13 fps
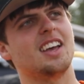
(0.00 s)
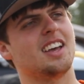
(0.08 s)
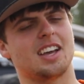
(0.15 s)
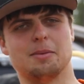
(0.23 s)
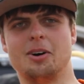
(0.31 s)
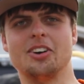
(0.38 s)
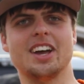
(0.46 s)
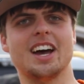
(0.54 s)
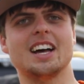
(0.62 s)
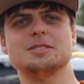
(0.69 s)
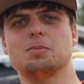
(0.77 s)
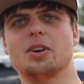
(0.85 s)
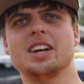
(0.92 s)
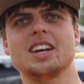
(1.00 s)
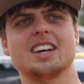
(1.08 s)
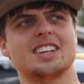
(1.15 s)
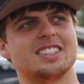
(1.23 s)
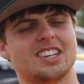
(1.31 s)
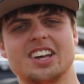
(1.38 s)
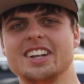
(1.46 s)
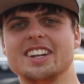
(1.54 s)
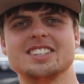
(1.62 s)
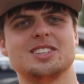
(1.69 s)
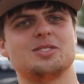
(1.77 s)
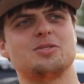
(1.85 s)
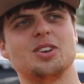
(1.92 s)
come on, guys, bring it, because all it
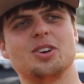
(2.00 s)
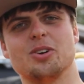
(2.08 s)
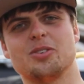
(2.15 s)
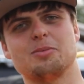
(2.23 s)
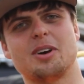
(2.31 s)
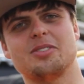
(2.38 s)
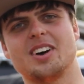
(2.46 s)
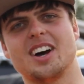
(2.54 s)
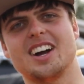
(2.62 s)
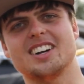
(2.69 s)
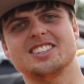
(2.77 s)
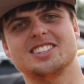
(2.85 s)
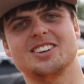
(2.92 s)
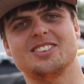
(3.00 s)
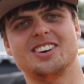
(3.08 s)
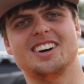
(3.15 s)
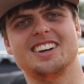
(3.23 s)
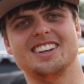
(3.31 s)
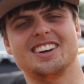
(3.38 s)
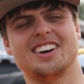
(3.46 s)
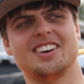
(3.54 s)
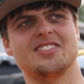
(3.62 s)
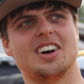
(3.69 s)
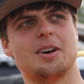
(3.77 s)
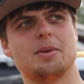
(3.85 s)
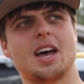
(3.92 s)
is fuel for my fire. So you know,
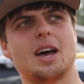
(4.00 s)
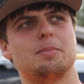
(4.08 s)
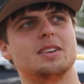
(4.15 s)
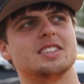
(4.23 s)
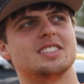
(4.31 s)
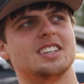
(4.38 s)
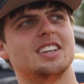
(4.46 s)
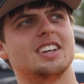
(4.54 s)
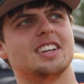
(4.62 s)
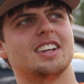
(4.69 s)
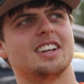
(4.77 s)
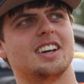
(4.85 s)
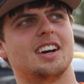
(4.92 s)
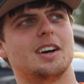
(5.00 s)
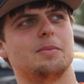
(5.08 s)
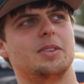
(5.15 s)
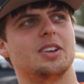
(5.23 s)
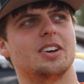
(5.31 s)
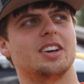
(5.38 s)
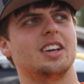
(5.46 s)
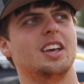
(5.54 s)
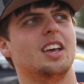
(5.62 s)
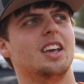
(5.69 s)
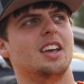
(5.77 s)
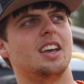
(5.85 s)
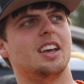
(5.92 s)
I'm happy to see it, and you know,
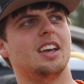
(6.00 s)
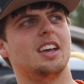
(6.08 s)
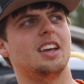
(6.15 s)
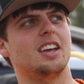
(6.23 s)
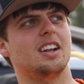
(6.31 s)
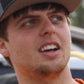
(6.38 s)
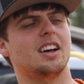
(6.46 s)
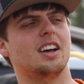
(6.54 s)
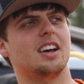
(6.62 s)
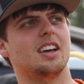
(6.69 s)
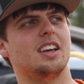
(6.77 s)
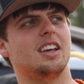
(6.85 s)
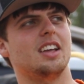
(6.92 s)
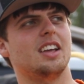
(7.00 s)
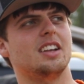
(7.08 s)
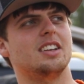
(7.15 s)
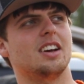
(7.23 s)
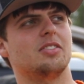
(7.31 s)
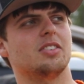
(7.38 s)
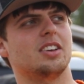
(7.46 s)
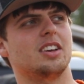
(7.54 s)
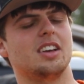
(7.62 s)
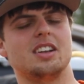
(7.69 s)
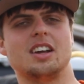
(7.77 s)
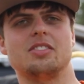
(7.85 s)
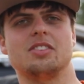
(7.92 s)
it
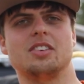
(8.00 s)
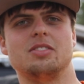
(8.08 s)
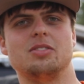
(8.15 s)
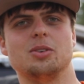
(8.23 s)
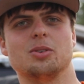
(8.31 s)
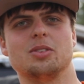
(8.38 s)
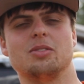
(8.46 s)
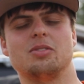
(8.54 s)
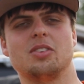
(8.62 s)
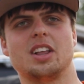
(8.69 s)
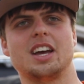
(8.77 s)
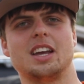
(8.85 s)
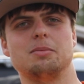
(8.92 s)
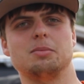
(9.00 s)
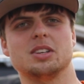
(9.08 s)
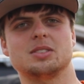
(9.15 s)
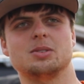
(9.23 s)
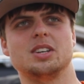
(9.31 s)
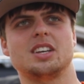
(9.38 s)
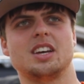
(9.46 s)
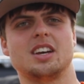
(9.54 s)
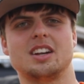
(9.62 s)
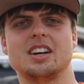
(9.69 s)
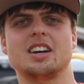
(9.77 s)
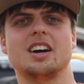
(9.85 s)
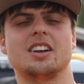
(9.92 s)
definitely fueled the flame this
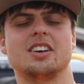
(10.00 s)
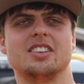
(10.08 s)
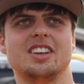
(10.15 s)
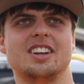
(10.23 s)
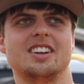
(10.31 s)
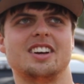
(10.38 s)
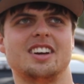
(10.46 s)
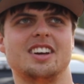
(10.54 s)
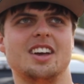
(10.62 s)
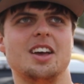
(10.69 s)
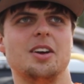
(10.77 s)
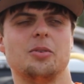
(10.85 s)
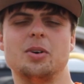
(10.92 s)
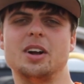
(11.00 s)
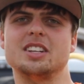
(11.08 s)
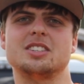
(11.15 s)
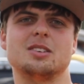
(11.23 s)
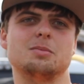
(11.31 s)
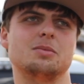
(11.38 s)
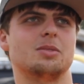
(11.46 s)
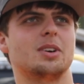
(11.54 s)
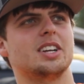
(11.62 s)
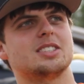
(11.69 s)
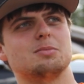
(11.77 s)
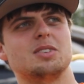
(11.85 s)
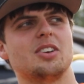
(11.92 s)
weekend. I got on and read
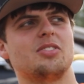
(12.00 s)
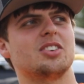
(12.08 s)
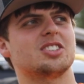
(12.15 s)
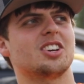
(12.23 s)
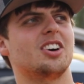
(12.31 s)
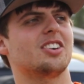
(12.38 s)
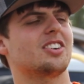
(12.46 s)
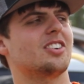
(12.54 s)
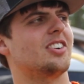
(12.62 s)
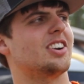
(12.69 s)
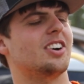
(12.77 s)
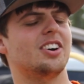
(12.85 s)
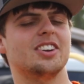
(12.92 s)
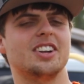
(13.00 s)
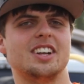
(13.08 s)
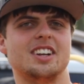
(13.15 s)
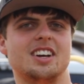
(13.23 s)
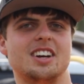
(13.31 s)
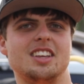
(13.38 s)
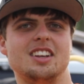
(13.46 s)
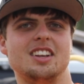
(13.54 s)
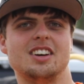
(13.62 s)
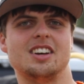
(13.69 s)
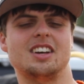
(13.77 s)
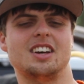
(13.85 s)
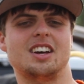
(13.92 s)
some different talk going on, and you
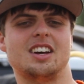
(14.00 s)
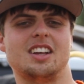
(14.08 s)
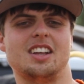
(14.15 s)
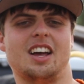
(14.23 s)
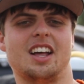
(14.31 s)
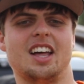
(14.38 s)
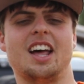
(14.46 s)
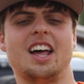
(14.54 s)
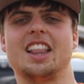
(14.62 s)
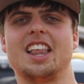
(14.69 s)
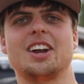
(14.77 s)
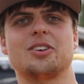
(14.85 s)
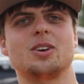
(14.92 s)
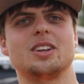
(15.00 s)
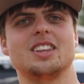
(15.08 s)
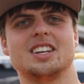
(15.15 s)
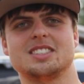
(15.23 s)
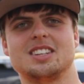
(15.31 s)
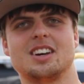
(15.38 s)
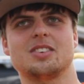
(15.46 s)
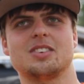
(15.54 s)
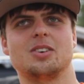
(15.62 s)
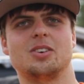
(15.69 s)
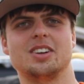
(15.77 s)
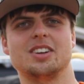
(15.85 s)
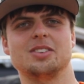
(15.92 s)
know, I like reading that stuff
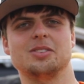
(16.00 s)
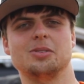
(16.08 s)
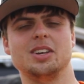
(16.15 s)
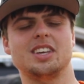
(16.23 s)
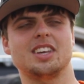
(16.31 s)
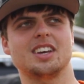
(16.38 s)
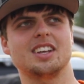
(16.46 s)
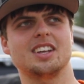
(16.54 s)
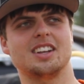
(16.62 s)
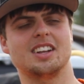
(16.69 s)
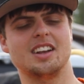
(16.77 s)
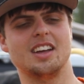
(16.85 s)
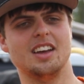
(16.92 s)
going into the weekend, and